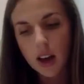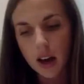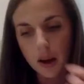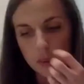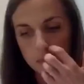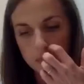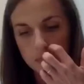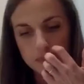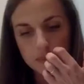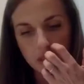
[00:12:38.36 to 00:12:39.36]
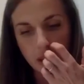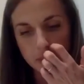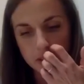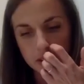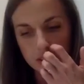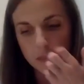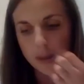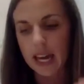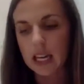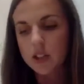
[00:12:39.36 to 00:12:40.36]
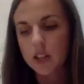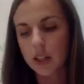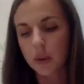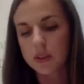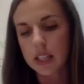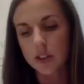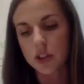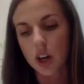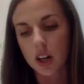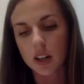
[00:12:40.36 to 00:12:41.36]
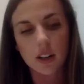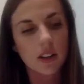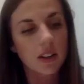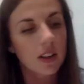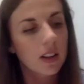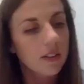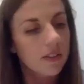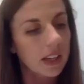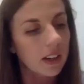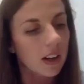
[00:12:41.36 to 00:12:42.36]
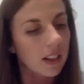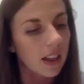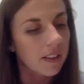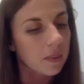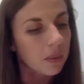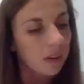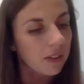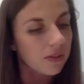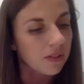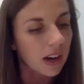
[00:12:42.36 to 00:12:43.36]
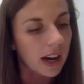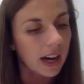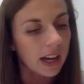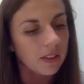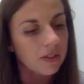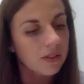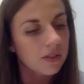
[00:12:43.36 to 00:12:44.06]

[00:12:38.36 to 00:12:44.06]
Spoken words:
I'm turning the page and you'll see a chart, figure 11.5.